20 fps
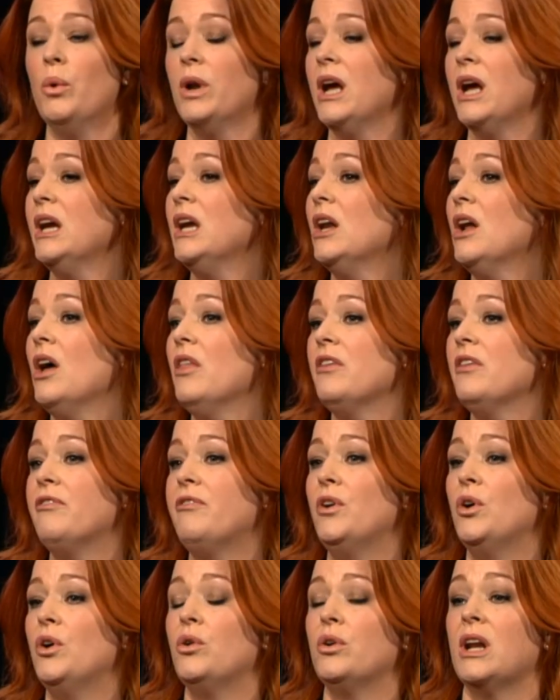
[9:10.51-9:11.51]
When I get on
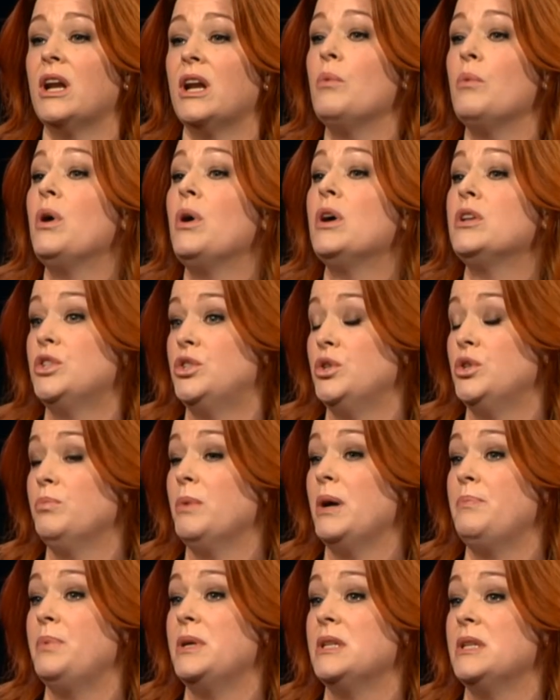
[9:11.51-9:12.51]
the phone and I want to
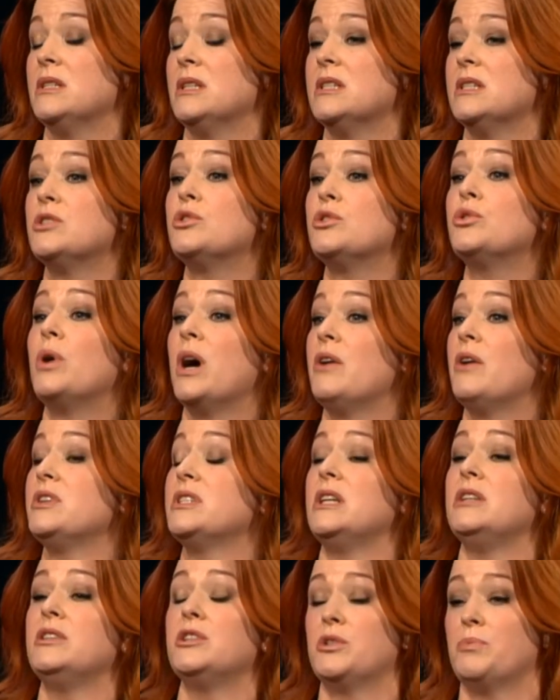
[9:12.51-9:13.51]
do my business through
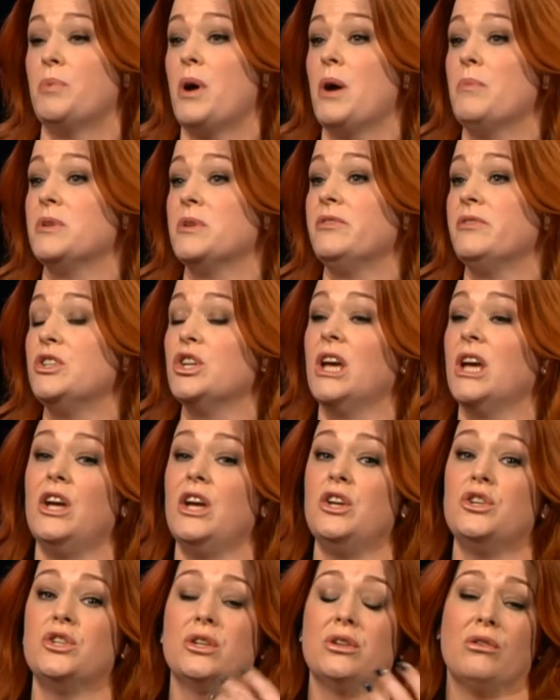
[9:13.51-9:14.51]
Irish, say the Department of
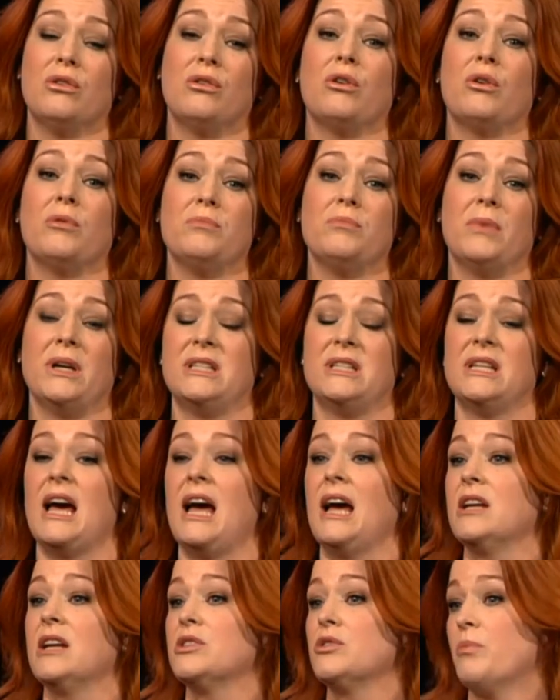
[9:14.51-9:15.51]
Education or my
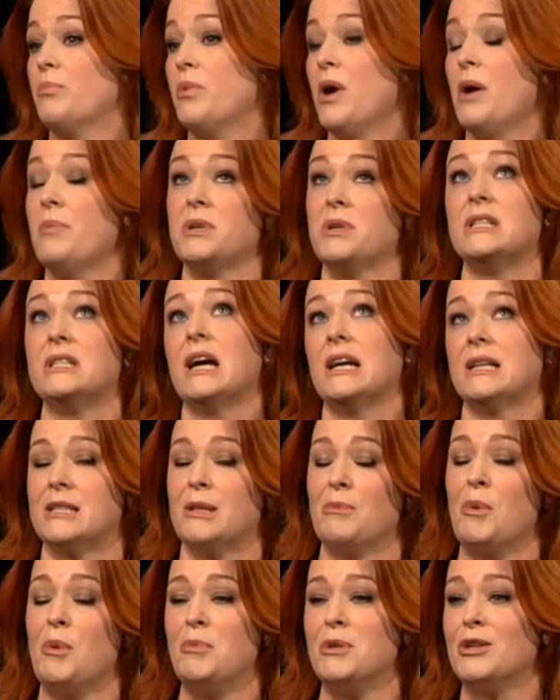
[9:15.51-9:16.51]
tax or property
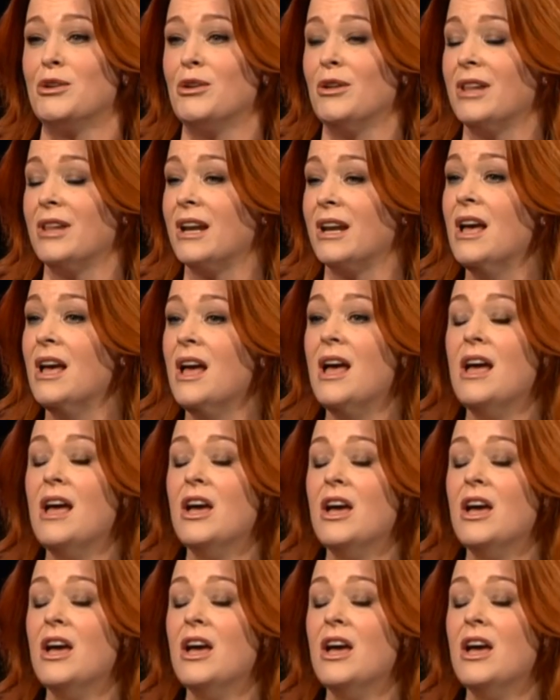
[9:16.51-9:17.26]
tax at the moment and all that,